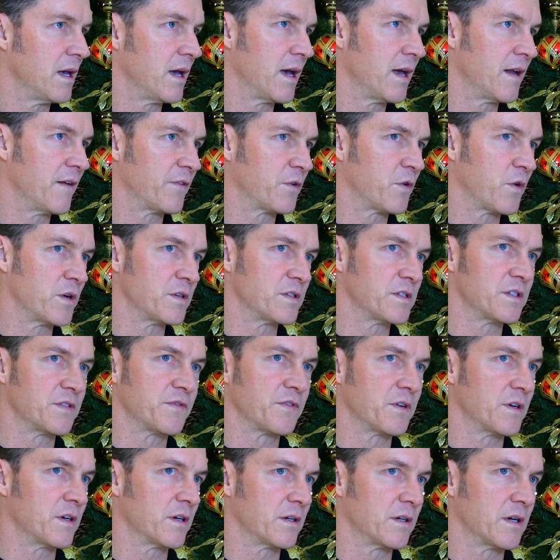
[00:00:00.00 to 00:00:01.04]
And of course, it's
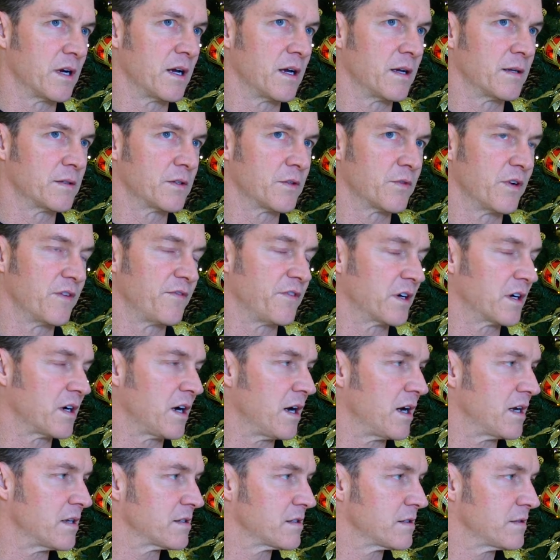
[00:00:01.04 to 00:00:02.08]
for a, a terrific
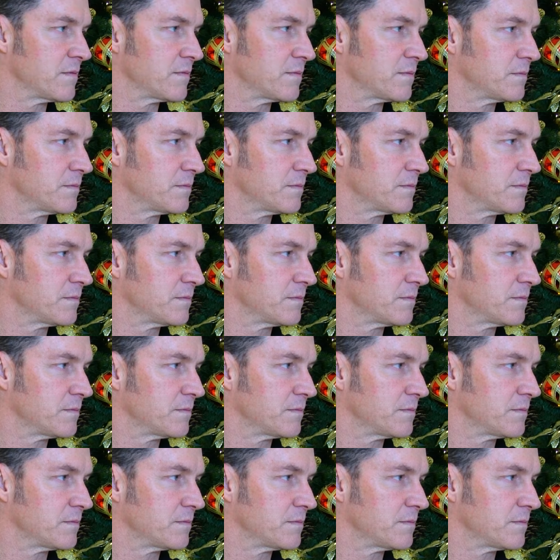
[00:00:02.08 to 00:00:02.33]
cause.